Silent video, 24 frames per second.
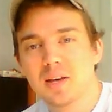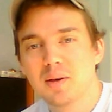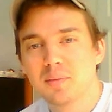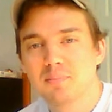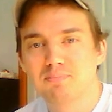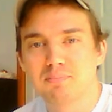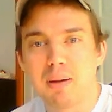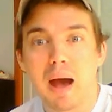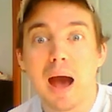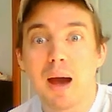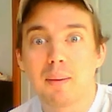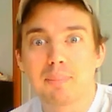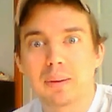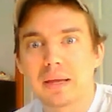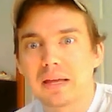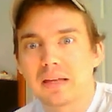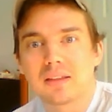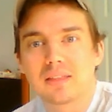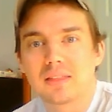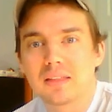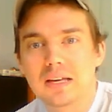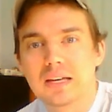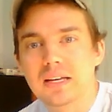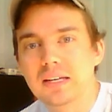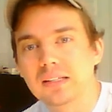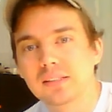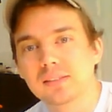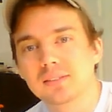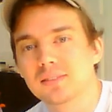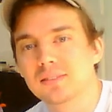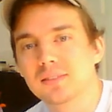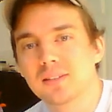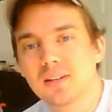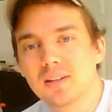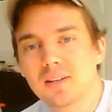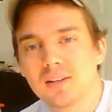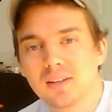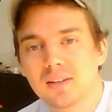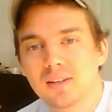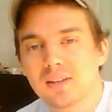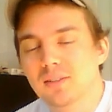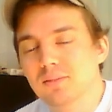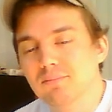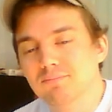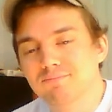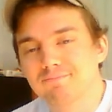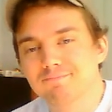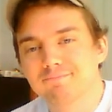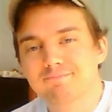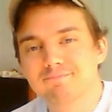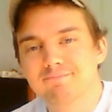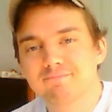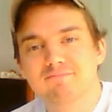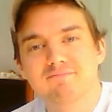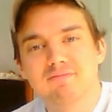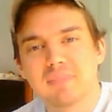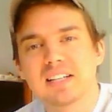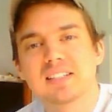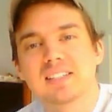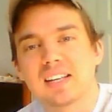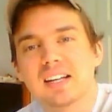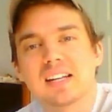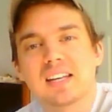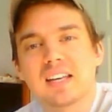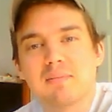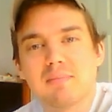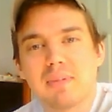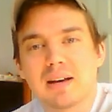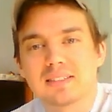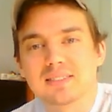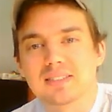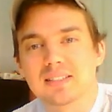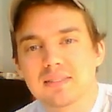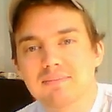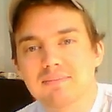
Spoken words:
popping things. It's going to get messy.